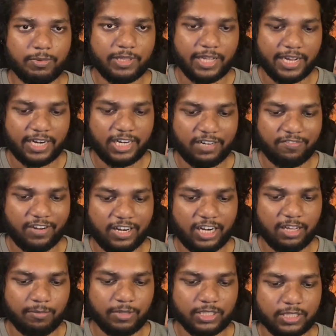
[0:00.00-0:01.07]
the identifier
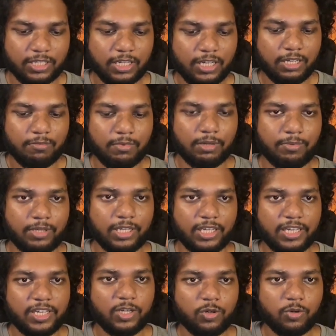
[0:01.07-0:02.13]
name is maybe
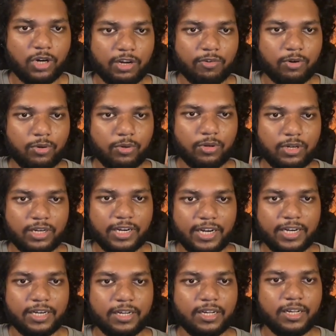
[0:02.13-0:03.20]
EU I want to create,